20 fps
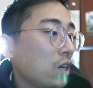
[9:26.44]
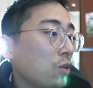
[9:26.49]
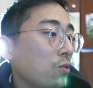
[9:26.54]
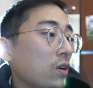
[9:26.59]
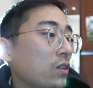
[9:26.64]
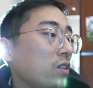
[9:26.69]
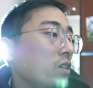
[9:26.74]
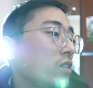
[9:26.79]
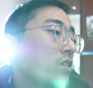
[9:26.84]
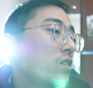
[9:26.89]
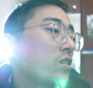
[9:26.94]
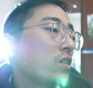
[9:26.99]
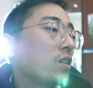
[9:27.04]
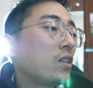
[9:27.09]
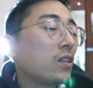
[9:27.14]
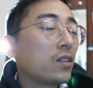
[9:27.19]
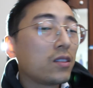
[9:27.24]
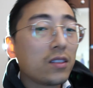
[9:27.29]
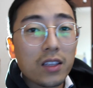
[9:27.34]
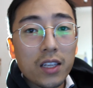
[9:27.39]
well, this is a
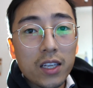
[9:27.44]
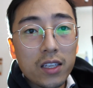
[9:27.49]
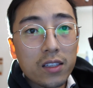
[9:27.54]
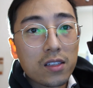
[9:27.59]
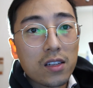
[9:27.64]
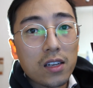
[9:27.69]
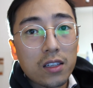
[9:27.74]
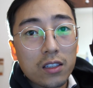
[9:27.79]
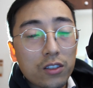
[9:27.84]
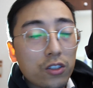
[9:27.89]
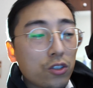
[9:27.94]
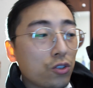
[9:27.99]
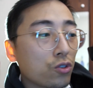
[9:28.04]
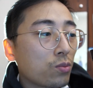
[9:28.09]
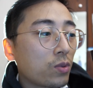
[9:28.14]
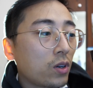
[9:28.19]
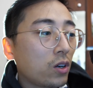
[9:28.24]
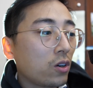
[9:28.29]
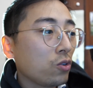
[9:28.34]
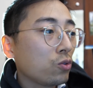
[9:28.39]
lens that is
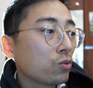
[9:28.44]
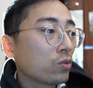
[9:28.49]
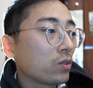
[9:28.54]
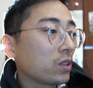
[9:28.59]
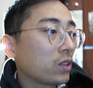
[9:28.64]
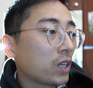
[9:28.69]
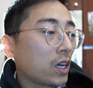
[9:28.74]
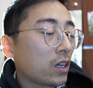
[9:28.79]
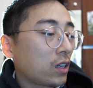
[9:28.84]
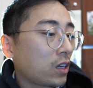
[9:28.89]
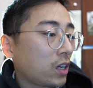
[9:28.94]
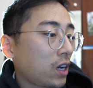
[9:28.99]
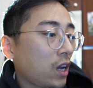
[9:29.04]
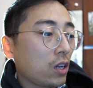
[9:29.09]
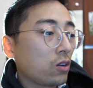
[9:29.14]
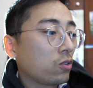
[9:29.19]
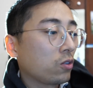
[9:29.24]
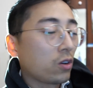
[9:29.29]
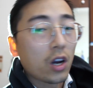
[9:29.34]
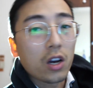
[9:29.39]
super old. I
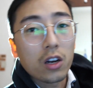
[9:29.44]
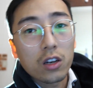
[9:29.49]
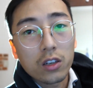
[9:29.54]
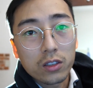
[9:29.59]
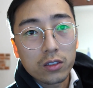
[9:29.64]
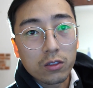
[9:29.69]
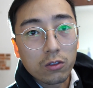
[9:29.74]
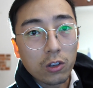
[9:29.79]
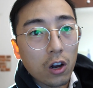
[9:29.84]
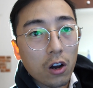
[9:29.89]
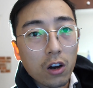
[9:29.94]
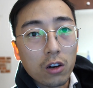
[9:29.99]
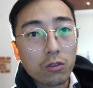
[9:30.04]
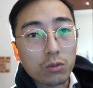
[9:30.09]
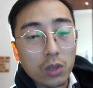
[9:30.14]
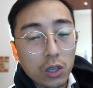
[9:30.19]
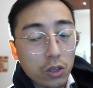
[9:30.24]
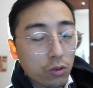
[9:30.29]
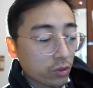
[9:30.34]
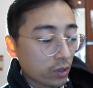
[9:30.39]
don't know
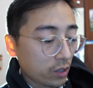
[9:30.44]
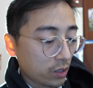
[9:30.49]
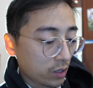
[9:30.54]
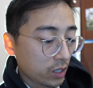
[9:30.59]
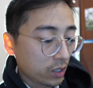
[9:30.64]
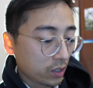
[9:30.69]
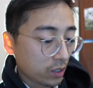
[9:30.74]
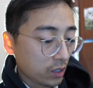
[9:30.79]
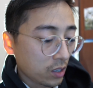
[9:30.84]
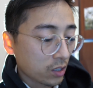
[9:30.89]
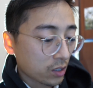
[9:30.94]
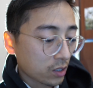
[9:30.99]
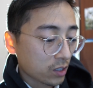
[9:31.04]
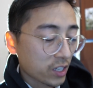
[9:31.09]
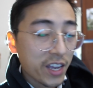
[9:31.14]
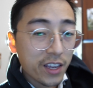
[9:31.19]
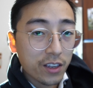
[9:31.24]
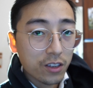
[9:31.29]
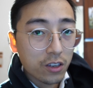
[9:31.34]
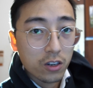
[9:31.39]
how old this is,
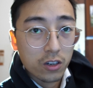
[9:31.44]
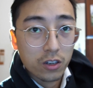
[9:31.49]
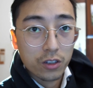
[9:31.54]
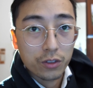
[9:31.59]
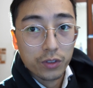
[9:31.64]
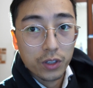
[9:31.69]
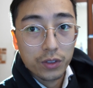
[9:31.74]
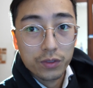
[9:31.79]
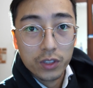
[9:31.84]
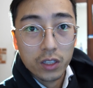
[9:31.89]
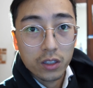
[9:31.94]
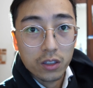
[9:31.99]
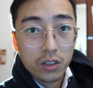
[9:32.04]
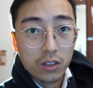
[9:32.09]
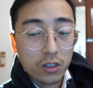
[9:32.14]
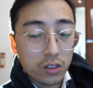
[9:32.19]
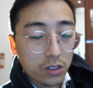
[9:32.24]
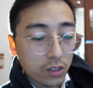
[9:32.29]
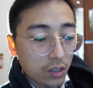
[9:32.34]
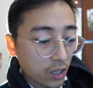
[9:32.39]
10 years, 15
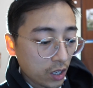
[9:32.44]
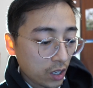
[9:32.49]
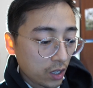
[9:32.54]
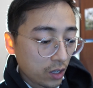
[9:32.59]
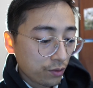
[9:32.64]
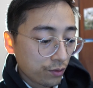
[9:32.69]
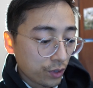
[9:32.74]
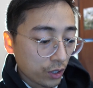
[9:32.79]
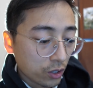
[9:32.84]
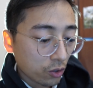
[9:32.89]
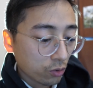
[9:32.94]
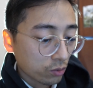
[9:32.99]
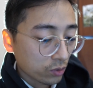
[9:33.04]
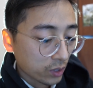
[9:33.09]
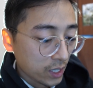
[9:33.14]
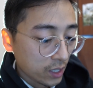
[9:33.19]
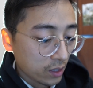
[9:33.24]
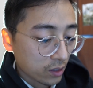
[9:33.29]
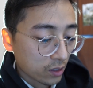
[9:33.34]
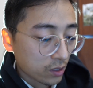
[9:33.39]
years, very old
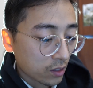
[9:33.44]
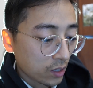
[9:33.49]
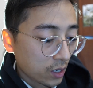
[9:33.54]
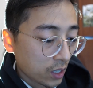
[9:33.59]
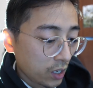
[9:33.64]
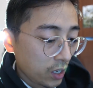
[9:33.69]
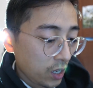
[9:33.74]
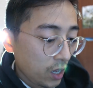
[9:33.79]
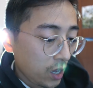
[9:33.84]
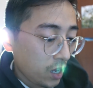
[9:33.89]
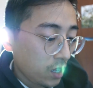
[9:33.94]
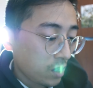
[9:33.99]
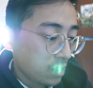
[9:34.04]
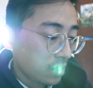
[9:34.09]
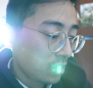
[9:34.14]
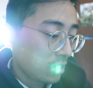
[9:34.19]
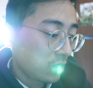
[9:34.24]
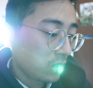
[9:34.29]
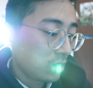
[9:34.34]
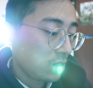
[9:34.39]
lens. And
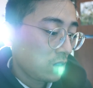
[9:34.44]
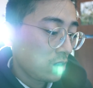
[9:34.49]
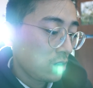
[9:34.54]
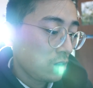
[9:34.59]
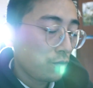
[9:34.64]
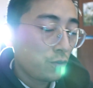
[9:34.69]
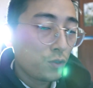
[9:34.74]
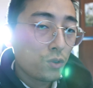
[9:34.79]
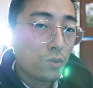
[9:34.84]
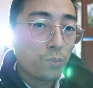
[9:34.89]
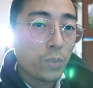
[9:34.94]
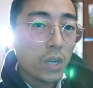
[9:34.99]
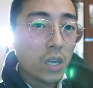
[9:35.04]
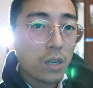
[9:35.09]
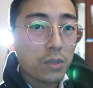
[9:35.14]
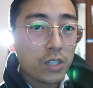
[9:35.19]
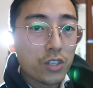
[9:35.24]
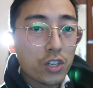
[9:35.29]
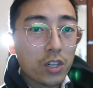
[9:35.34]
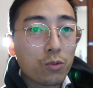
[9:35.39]
if you
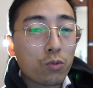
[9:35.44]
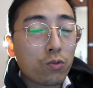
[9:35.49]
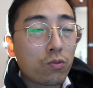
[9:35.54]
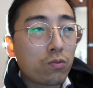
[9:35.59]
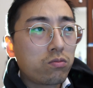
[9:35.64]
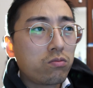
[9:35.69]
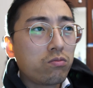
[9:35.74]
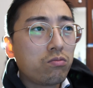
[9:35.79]
publish a